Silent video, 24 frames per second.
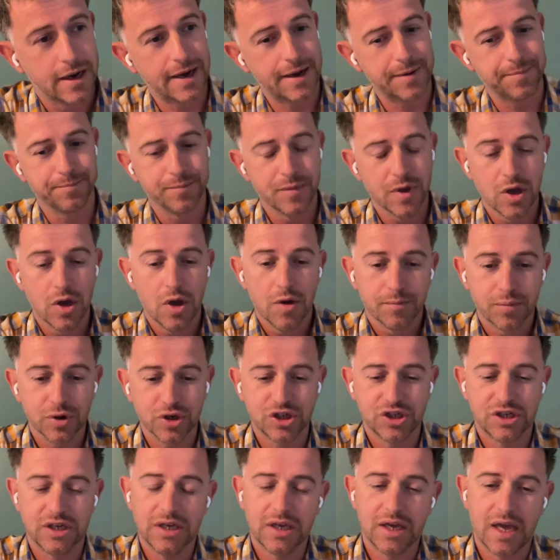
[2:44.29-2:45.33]

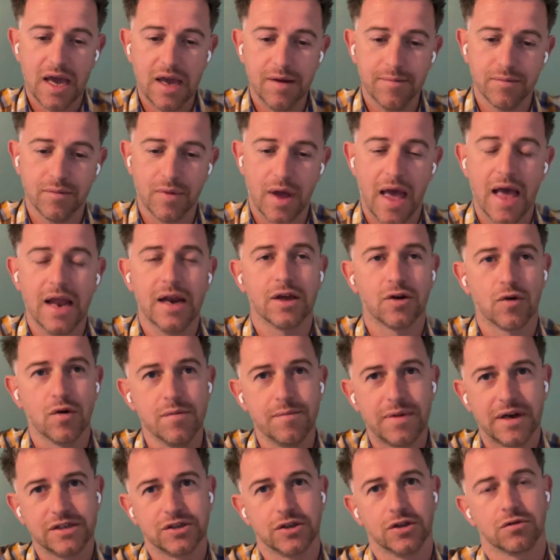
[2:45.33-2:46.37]
But Elle,
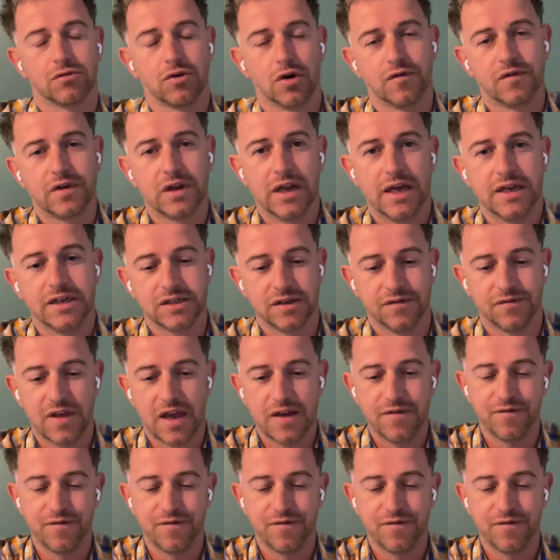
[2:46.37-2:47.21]
going back to the Growth Collective,